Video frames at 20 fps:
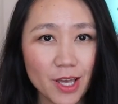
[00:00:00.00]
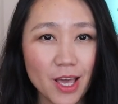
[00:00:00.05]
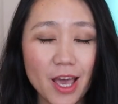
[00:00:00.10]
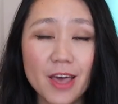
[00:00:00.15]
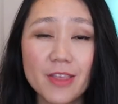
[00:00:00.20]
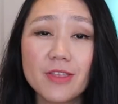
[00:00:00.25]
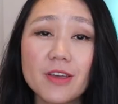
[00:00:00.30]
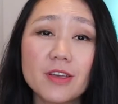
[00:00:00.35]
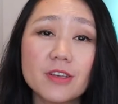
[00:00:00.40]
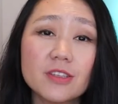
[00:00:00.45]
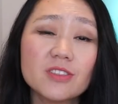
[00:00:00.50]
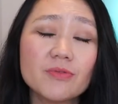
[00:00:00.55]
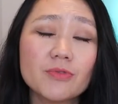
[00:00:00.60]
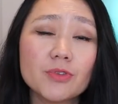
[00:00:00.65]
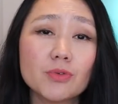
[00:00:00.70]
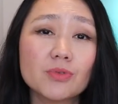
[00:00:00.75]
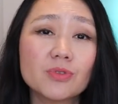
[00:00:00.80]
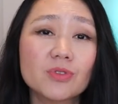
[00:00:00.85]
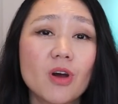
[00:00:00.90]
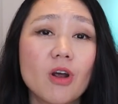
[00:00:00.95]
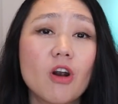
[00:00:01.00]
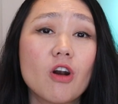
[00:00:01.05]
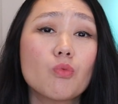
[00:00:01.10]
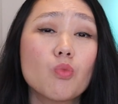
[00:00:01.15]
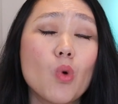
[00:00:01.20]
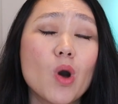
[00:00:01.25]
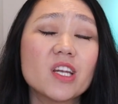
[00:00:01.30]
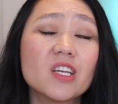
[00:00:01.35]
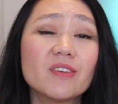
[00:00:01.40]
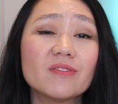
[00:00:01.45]
And the interviews are
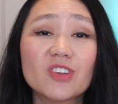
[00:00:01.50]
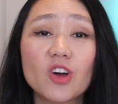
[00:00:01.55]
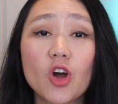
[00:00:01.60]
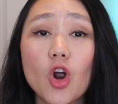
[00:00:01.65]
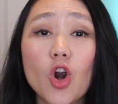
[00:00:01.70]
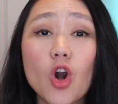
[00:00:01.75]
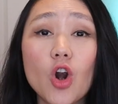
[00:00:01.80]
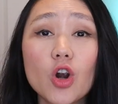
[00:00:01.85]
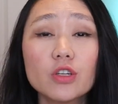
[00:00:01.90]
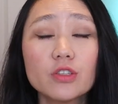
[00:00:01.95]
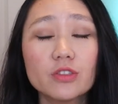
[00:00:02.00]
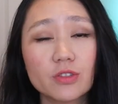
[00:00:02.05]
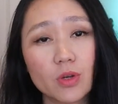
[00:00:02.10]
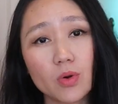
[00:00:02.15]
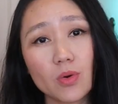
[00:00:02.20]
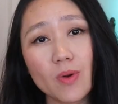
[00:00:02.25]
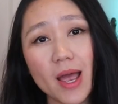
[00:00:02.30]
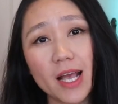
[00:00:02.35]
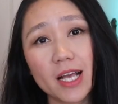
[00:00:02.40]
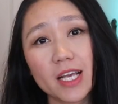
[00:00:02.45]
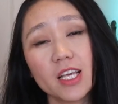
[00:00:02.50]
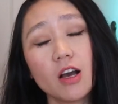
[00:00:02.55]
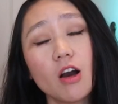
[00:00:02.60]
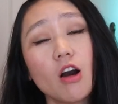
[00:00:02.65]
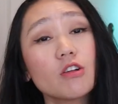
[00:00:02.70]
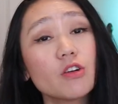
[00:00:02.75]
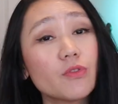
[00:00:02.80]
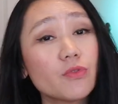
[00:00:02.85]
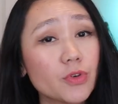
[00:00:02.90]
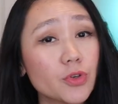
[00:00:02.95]
one of the hardest crack in
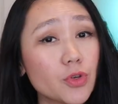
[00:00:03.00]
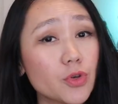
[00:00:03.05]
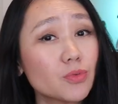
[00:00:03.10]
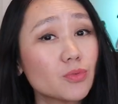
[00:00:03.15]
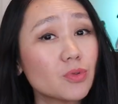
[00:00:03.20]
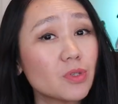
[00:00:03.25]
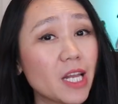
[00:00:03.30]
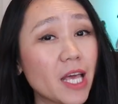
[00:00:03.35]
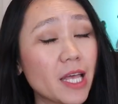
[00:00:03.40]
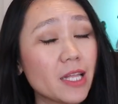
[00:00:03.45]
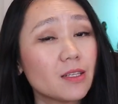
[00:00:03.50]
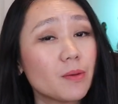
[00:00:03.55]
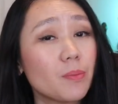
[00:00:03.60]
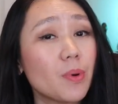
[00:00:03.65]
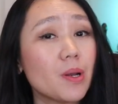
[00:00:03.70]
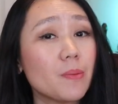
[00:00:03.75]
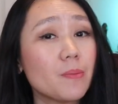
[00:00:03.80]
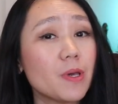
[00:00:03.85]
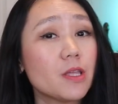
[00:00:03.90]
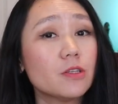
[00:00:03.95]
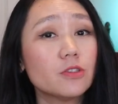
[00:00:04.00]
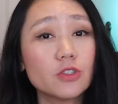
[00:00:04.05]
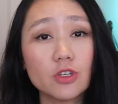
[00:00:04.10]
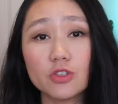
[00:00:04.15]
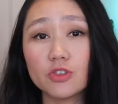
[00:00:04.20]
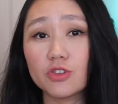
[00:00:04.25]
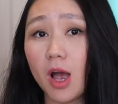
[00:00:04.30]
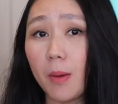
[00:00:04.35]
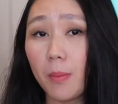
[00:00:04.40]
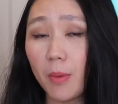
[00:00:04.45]
order for you to land the product manager
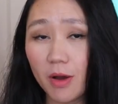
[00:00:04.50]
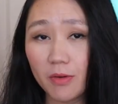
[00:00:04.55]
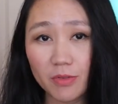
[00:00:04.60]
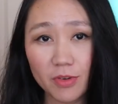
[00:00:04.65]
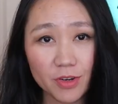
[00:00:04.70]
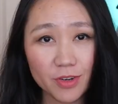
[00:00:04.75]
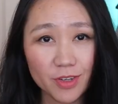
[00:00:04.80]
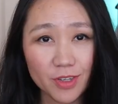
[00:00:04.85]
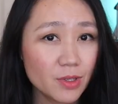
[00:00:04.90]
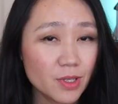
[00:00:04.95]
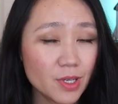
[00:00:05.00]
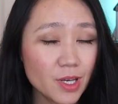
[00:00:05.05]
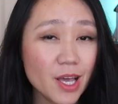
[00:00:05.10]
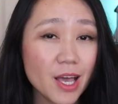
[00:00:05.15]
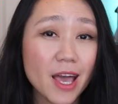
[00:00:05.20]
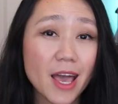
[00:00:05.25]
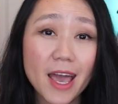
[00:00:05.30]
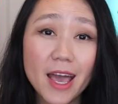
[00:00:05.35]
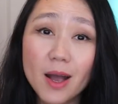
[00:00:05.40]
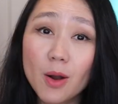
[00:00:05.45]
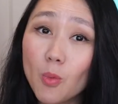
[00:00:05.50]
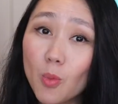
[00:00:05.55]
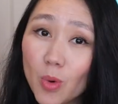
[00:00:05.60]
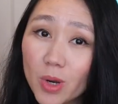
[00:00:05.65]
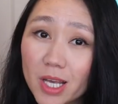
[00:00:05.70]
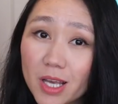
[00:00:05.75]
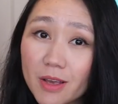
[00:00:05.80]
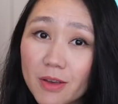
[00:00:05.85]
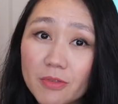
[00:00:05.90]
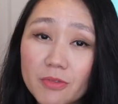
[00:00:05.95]
job offer. And
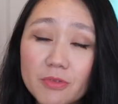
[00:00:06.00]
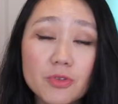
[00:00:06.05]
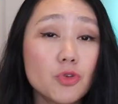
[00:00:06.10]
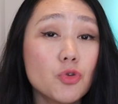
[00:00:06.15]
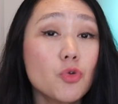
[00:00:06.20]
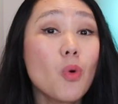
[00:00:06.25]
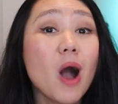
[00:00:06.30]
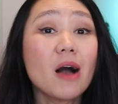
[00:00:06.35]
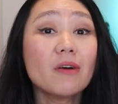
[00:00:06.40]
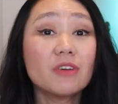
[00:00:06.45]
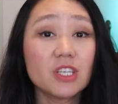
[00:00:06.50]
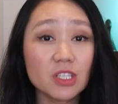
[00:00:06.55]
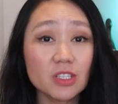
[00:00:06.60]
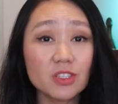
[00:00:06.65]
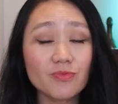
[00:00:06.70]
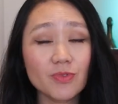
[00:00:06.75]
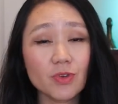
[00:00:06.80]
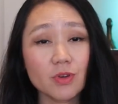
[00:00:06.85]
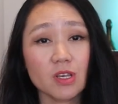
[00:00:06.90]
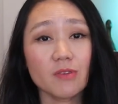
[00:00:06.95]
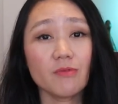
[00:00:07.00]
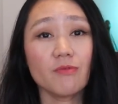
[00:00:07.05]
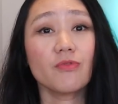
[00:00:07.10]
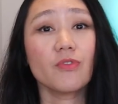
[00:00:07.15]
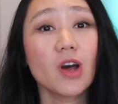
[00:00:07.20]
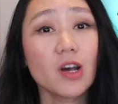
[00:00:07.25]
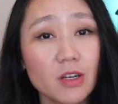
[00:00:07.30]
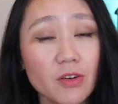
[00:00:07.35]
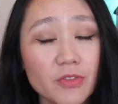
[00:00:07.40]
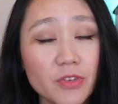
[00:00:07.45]
what if you have an interview in
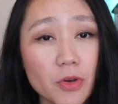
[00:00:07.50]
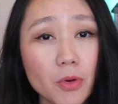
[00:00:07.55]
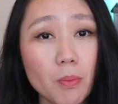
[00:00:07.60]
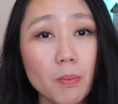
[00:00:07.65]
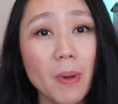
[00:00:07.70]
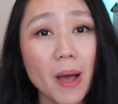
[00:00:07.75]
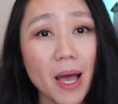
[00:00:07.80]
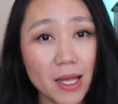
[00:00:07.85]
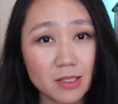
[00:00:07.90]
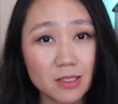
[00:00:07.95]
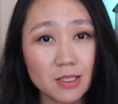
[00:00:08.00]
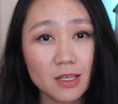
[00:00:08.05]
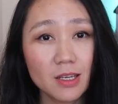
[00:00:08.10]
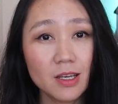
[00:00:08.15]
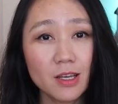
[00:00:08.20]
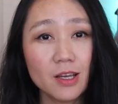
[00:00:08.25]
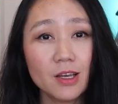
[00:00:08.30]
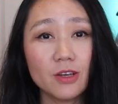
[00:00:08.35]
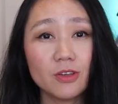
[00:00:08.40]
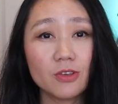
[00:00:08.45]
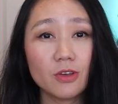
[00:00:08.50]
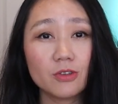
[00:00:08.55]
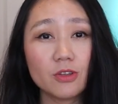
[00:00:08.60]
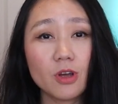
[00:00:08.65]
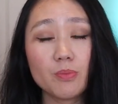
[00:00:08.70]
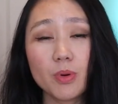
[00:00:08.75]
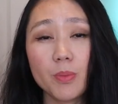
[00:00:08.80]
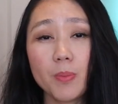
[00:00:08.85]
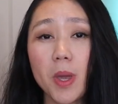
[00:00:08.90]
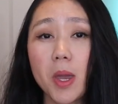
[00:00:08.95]
front of you, but you're
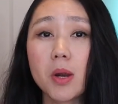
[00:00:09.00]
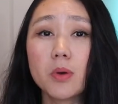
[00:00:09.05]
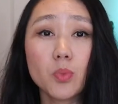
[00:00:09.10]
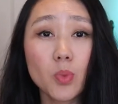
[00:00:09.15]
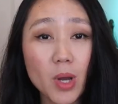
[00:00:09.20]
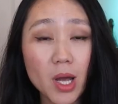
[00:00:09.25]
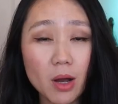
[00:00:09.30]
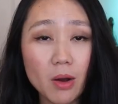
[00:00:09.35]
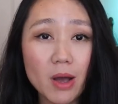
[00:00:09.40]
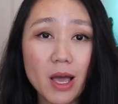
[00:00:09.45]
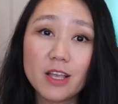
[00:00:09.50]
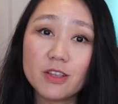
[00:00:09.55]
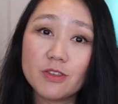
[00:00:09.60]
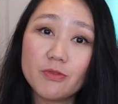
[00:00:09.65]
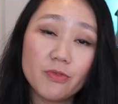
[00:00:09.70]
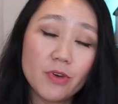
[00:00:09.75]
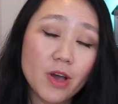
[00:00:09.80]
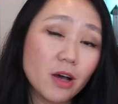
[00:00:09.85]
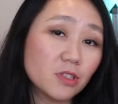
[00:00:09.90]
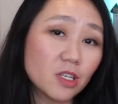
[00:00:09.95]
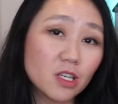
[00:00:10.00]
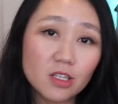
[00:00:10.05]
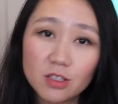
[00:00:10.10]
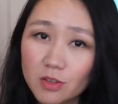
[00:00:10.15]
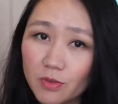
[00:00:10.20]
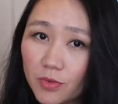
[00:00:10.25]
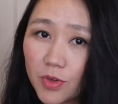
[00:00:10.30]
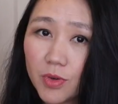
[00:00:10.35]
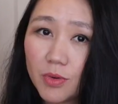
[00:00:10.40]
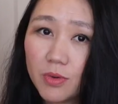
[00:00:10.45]
not prepared well and you fail the
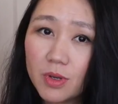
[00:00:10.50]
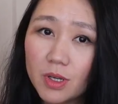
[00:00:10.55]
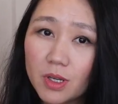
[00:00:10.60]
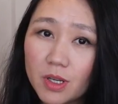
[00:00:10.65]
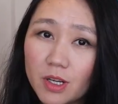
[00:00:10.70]
interview?